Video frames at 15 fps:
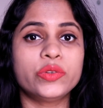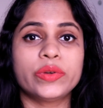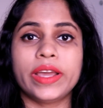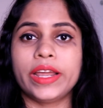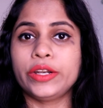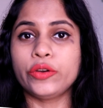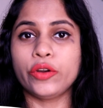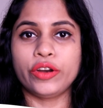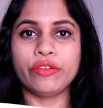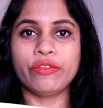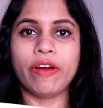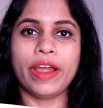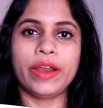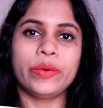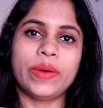to get
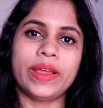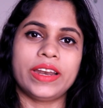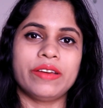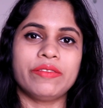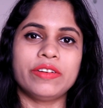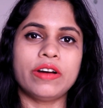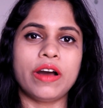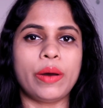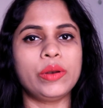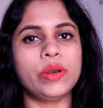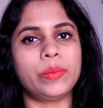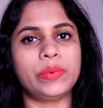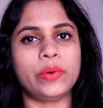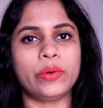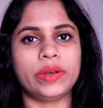notified whenever
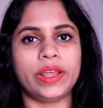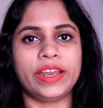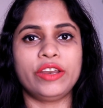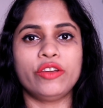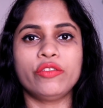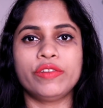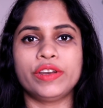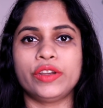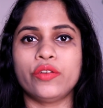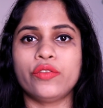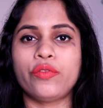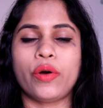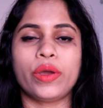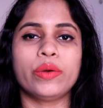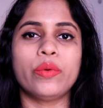I'll upload a new video
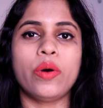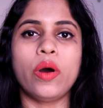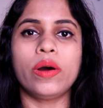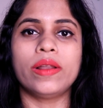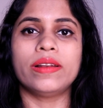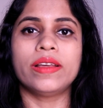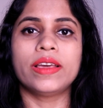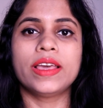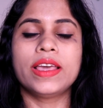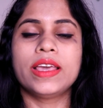for you all.